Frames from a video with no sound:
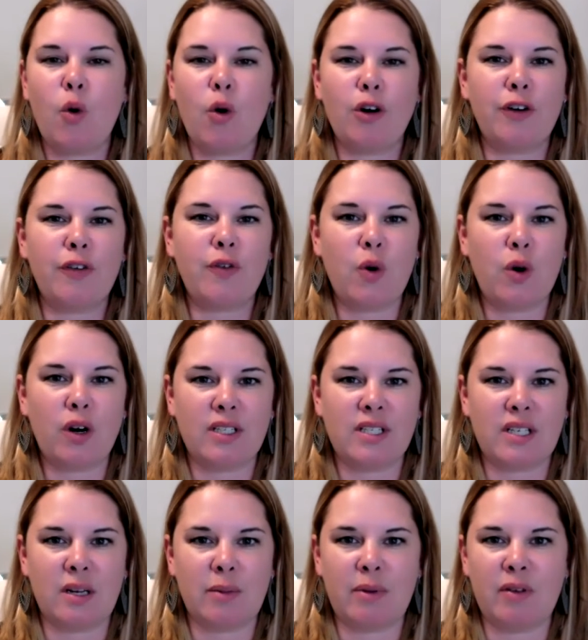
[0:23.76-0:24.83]
Quarter four is
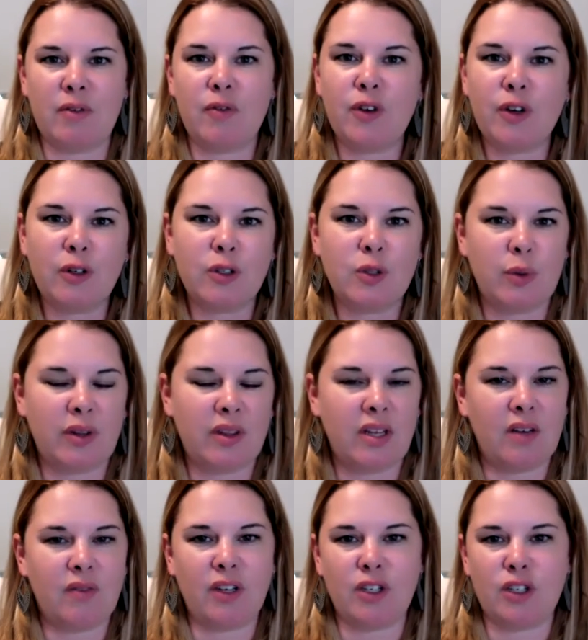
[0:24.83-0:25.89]
going to be filled with
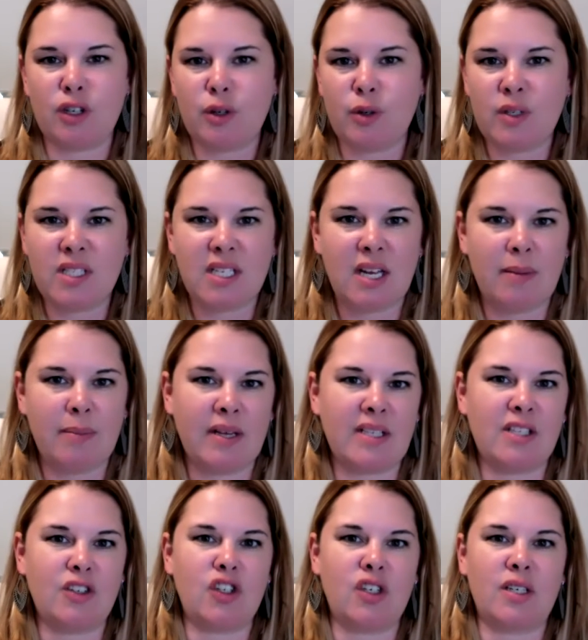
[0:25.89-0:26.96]
Giving Tuesday
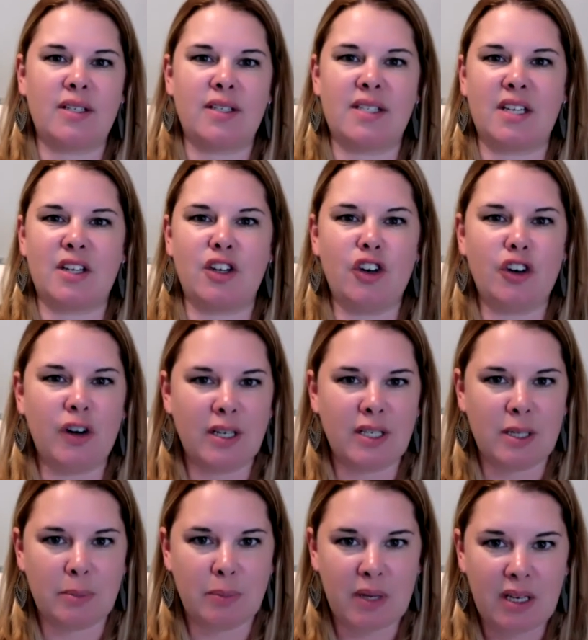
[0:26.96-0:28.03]
messages and
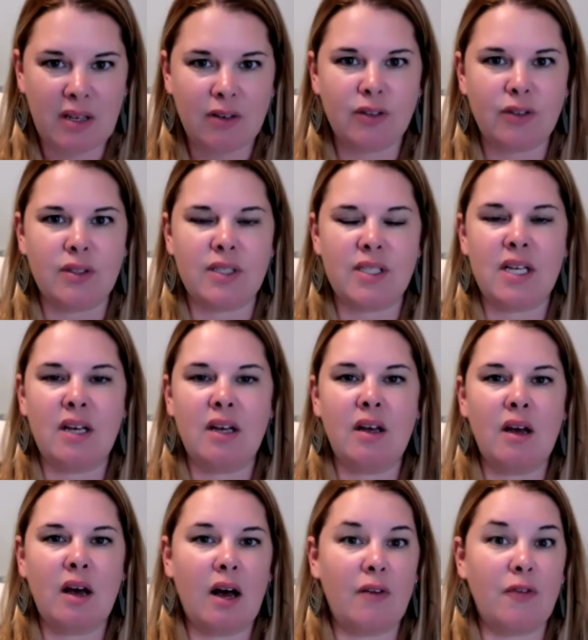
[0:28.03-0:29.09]
year-end appeals,
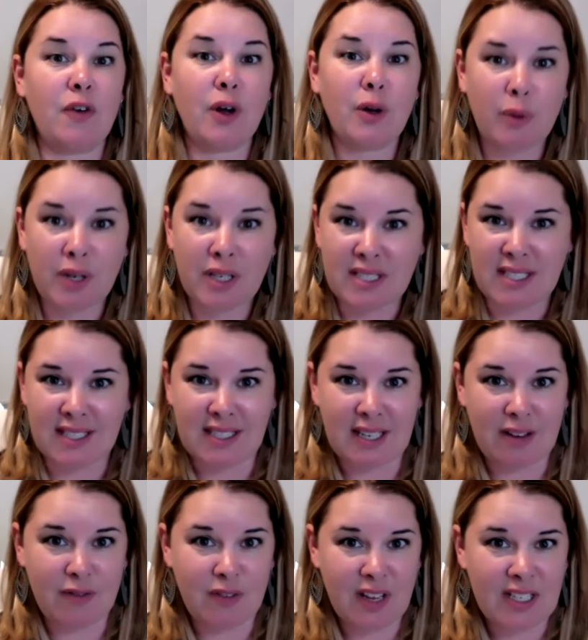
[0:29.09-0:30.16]
a fundraising
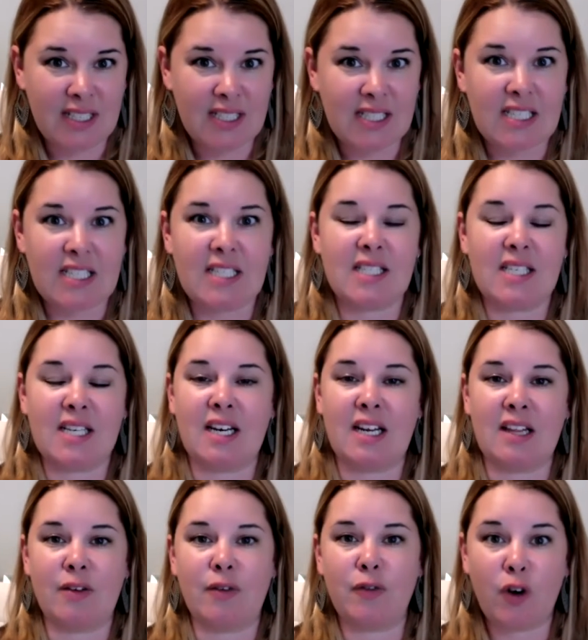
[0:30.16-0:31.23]
event season
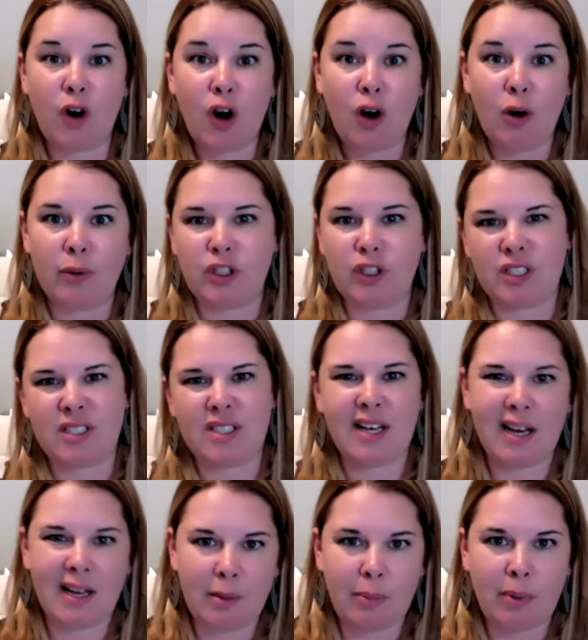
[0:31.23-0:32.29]
in the fall, which is
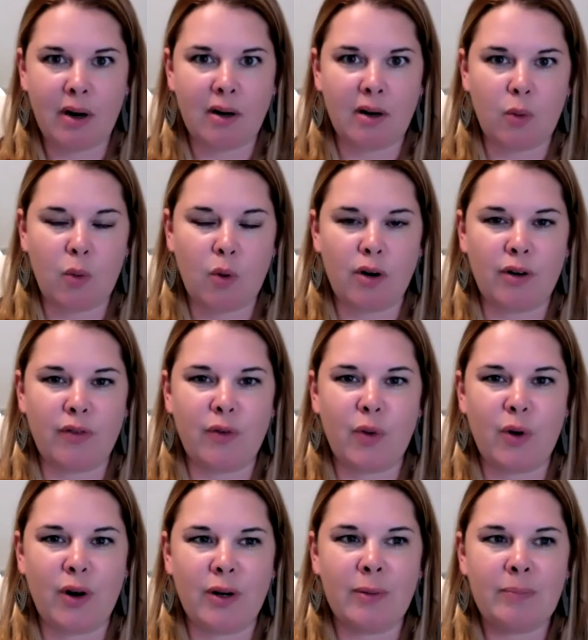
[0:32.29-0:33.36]
kind of part of quarter
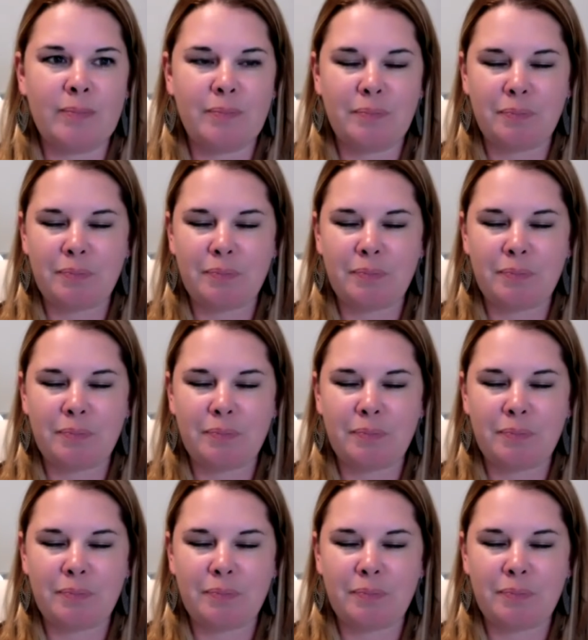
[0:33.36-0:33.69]
four.